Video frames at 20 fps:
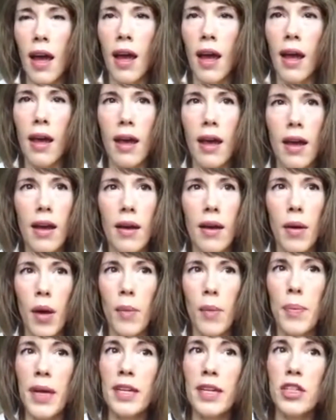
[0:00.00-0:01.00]

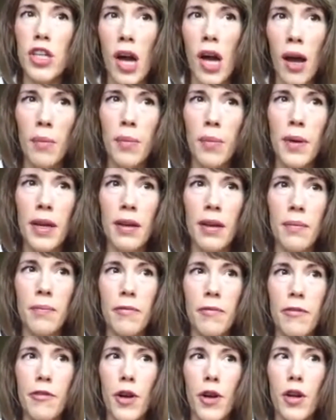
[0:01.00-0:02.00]
a big job
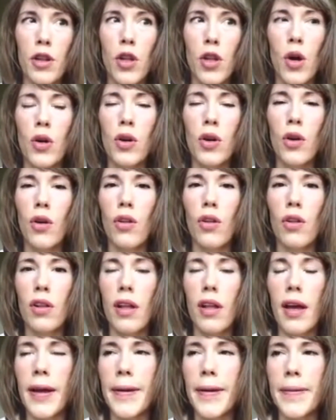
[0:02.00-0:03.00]
for a
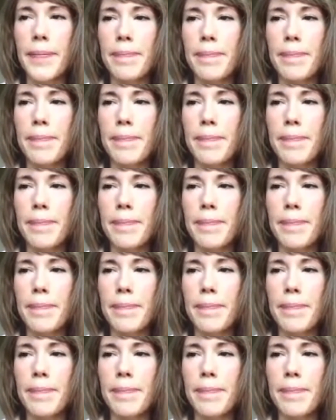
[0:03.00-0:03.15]
local